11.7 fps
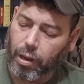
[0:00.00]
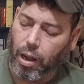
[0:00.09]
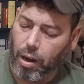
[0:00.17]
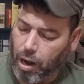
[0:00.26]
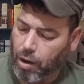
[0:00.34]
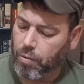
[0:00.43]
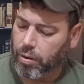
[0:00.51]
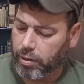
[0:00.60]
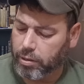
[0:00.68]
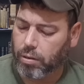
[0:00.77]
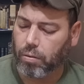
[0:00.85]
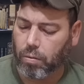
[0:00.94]
I, I really
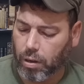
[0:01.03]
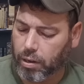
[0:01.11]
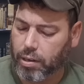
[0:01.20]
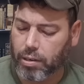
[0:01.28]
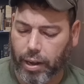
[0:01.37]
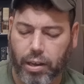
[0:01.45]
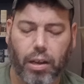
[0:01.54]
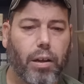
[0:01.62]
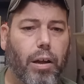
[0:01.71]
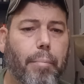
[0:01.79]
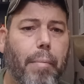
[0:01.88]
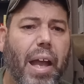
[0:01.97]
do. It, it like a,
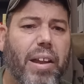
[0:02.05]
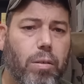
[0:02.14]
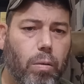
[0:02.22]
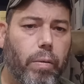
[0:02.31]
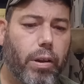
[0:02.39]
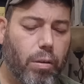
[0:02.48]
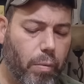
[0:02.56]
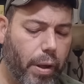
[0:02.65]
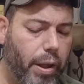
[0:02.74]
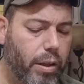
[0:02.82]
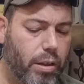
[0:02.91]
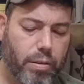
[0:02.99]
a, manual in a
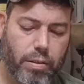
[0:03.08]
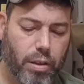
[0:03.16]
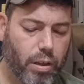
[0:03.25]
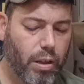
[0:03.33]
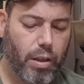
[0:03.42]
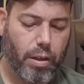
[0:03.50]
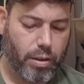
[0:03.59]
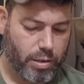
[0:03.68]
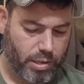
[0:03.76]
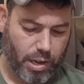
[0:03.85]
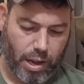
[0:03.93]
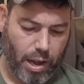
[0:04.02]
way. It,
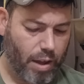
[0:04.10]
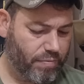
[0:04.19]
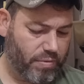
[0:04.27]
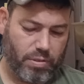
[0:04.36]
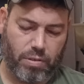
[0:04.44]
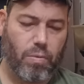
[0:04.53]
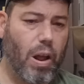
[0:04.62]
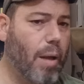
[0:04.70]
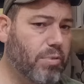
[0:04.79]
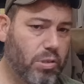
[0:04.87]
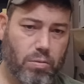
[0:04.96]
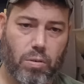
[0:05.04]
because after the
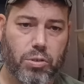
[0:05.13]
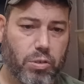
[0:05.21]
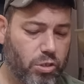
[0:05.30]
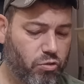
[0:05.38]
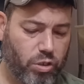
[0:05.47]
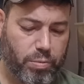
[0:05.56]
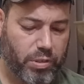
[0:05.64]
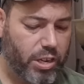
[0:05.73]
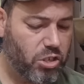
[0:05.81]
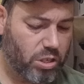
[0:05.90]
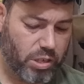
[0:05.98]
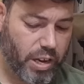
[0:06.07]
rapture or during the
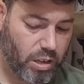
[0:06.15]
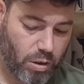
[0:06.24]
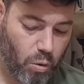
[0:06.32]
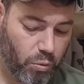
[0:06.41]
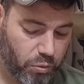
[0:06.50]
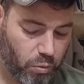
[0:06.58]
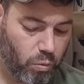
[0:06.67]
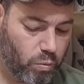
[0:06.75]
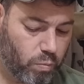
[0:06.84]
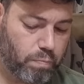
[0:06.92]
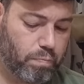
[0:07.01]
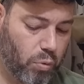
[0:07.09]
tribulation, they can go through,
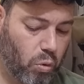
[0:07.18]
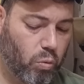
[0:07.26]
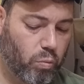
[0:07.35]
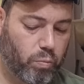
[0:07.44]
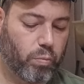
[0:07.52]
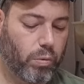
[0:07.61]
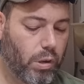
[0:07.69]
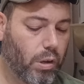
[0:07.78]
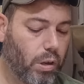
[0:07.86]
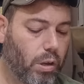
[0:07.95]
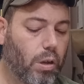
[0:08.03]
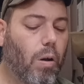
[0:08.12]
boom.
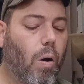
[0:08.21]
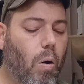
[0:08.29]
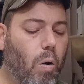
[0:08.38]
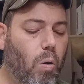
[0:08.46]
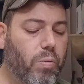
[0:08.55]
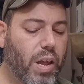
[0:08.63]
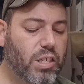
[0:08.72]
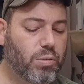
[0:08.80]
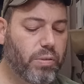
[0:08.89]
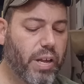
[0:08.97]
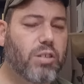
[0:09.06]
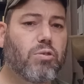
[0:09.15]
Oh, that's
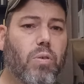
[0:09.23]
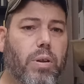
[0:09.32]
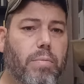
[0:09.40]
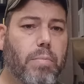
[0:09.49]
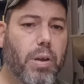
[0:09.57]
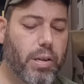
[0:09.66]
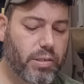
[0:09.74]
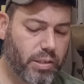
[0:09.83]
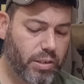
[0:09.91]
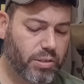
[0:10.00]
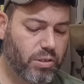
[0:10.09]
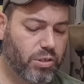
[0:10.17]
what that dream means.
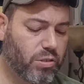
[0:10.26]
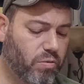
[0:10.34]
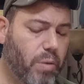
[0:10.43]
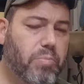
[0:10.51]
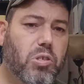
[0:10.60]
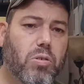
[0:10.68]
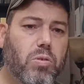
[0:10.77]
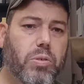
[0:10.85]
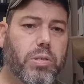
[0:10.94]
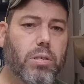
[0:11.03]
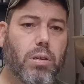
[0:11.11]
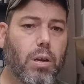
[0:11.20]
There's the scriptures.